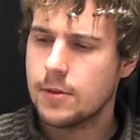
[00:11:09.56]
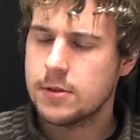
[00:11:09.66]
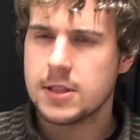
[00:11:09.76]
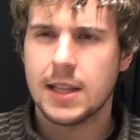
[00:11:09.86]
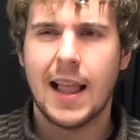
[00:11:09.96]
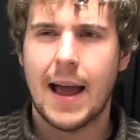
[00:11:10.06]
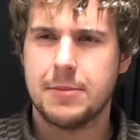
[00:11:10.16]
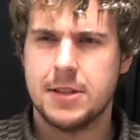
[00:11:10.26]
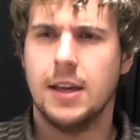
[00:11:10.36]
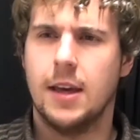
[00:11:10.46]

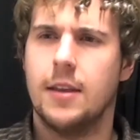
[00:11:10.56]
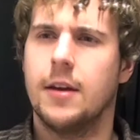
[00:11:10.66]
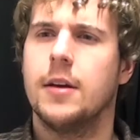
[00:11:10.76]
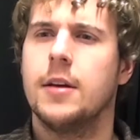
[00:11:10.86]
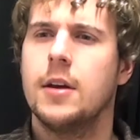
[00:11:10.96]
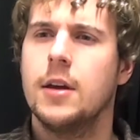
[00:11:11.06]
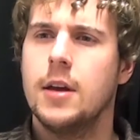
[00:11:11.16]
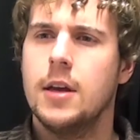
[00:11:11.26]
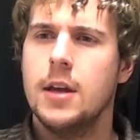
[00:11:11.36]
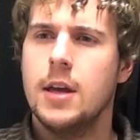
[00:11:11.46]
slapped together.
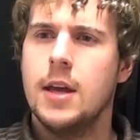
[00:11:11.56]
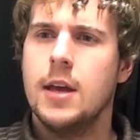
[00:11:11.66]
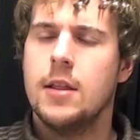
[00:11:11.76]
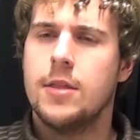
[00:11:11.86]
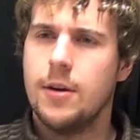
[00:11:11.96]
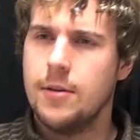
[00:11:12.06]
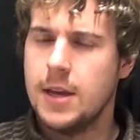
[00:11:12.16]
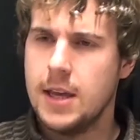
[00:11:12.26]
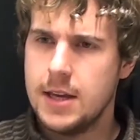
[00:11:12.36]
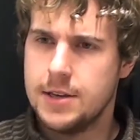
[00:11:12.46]
Though
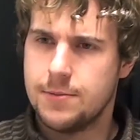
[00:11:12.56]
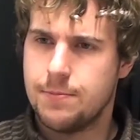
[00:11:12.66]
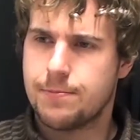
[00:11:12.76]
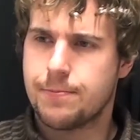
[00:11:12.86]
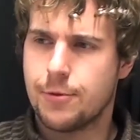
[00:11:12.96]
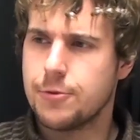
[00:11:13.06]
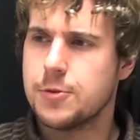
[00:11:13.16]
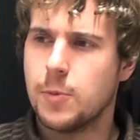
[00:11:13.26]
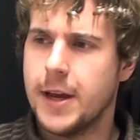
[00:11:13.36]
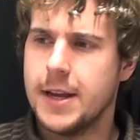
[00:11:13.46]
he is
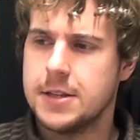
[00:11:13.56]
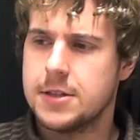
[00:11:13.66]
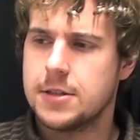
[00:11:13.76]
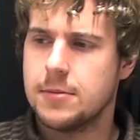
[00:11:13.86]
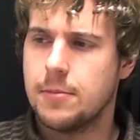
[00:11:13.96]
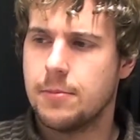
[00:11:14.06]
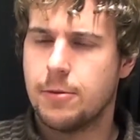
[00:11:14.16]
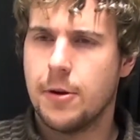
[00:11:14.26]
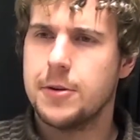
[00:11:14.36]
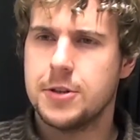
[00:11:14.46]
Bruce Wayne's
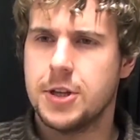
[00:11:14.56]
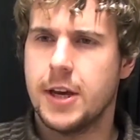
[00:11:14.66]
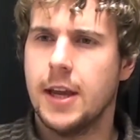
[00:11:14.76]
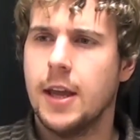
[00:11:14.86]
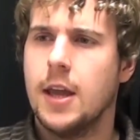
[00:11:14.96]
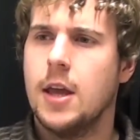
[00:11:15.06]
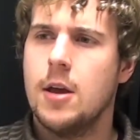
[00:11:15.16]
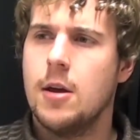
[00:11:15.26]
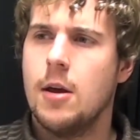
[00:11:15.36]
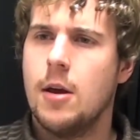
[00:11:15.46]
protege,
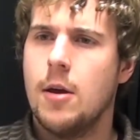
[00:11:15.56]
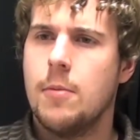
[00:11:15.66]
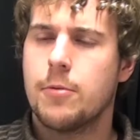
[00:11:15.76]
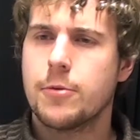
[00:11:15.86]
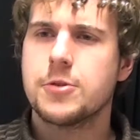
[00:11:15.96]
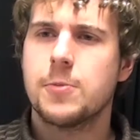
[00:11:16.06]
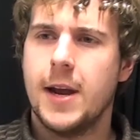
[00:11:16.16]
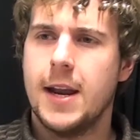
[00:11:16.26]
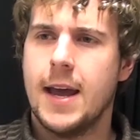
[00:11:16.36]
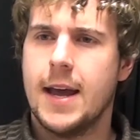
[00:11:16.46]
Bruce
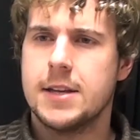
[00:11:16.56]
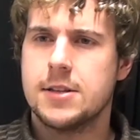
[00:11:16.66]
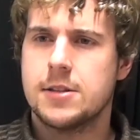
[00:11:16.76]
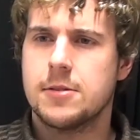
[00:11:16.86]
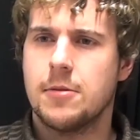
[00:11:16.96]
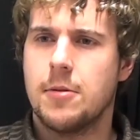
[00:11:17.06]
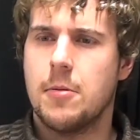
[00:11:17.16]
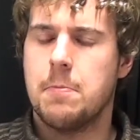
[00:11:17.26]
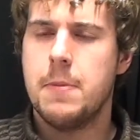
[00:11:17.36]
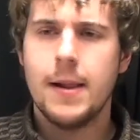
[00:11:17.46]
Wayne has
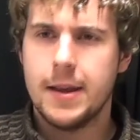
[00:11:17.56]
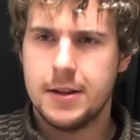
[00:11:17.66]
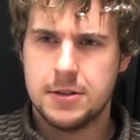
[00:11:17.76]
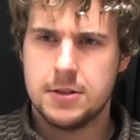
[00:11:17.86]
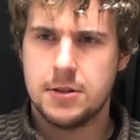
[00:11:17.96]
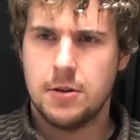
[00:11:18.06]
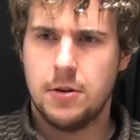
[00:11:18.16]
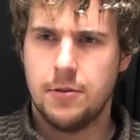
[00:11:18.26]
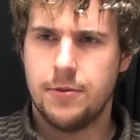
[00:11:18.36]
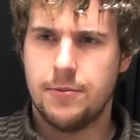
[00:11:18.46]
billions
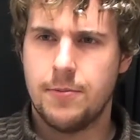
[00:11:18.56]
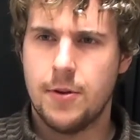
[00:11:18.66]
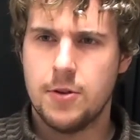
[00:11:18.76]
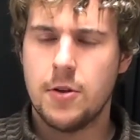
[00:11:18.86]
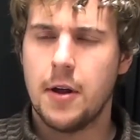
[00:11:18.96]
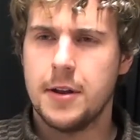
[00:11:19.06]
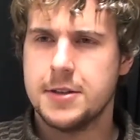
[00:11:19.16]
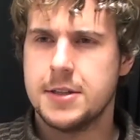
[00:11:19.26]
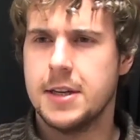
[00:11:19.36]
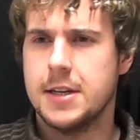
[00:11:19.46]
of
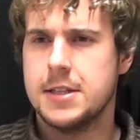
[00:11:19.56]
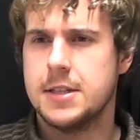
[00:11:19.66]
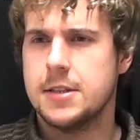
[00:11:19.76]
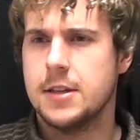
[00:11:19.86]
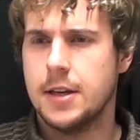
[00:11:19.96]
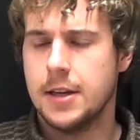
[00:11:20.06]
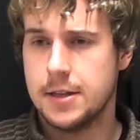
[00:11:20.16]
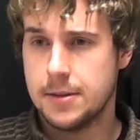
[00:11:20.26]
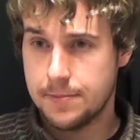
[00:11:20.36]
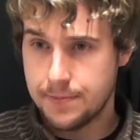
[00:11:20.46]
dollars
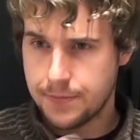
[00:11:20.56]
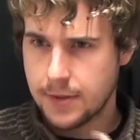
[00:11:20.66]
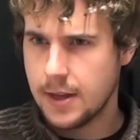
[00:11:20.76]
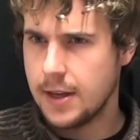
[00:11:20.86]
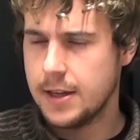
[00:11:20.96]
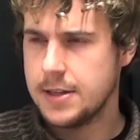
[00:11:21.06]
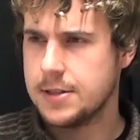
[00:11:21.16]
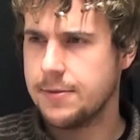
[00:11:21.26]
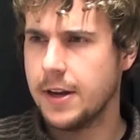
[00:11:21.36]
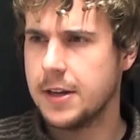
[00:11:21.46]
at
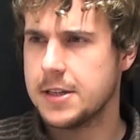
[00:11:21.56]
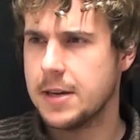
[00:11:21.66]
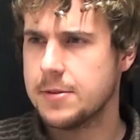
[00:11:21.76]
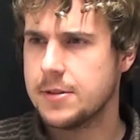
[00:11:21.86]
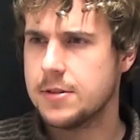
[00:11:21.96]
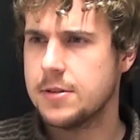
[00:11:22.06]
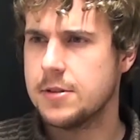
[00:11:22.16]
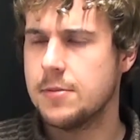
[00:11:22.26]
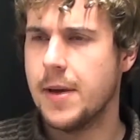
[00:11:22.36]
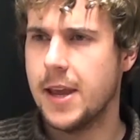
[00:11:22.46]
his fingertips
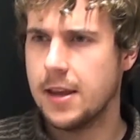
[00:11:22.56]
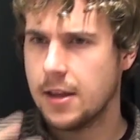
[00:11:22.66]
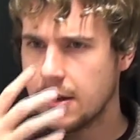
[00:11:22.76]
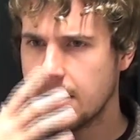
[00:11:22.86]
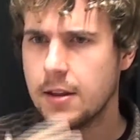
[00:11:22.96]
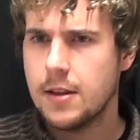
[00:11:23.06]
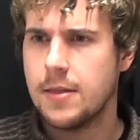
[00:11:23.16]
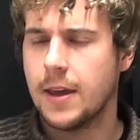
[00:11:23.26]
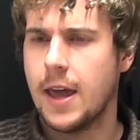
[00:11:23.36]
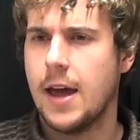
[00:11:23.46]
to make
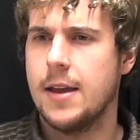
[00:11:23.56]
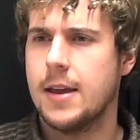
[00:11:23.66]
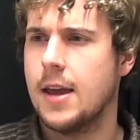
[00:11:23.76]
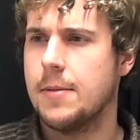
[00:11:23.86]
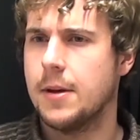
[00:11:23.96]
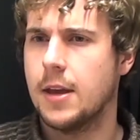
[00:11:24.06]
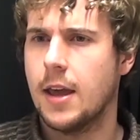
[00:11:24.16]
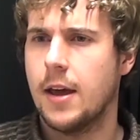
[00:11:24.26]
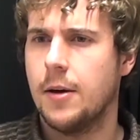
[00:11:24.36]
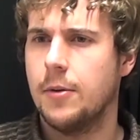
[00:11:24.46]
the cape and
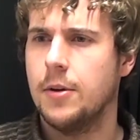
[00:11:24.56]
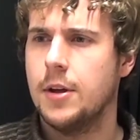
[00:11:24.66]
cowl.